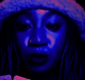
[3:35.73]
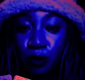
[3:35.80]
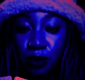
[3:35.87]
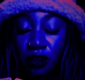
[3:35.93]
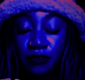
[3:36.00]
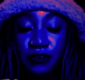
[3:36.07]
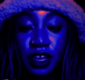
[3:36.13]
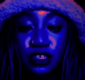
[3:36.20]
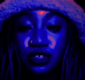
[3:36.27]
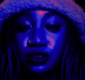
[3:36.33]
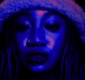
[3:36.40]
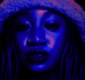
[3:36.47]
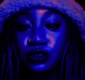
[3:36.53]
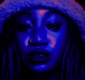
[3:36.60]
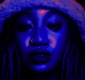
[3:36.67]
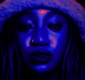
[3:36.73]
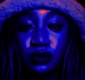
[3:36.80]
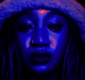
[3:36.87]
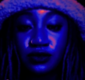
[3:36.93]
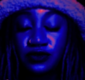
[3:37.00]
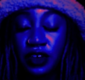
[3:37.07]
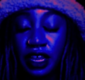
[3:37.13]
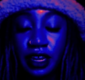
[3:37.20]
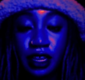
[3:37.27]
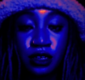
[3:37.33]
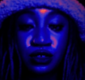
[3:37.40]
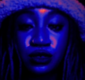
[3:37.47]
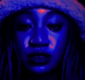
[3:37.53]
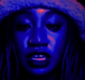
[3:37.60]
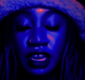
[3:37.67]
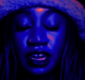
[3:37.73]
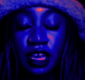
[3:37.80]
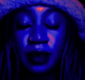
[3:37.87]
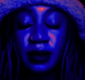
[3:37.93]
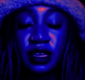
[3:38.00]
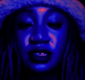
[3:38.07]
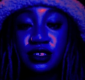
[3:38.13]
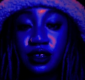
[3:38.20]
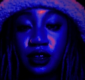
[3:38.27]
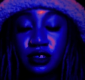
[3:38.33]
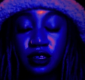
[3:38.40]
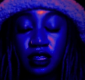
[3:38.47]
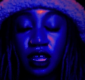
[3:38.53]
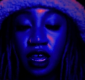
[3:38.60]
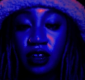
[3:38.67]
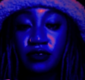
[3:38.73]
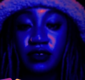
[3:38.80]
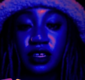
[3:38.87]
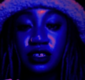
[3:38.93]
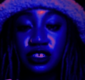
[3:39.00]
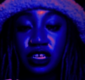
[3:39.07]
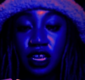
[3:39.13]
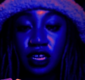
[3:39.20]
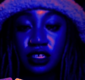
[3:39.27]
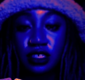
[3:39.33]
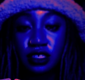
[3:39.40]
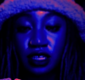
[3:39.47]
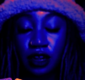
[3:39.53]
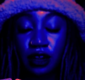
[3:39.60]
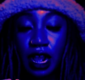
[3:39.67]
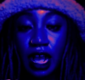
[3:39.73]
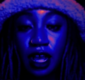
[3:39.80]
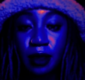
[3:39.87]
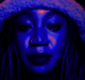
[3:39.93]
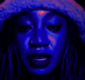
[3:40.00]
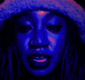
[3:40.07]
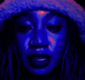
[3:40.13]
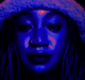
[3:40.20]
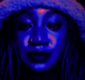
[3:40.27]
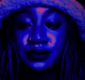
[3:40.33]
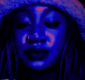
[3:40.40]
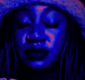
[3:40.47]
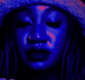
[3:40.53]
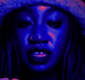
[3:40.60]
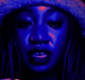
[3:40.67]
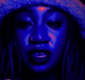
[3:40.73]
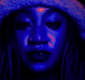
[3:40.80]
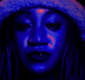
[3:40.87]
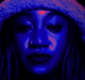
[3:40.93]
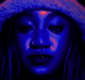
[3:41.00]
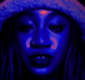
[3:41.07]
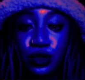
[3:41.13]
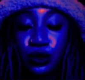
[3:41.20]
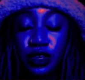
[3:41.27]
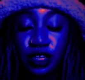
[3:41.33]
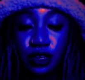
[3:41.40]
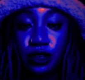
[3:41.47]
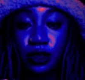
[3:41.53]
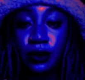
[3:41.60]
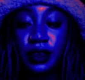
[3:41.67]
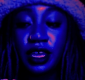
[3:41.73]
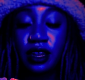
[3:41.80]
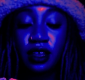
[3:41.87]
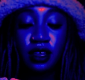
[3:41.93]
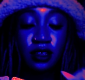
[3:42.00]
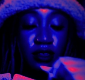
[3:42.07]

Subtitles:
professional, financial dynamics. There's a lot of changes that are happening if you can do it.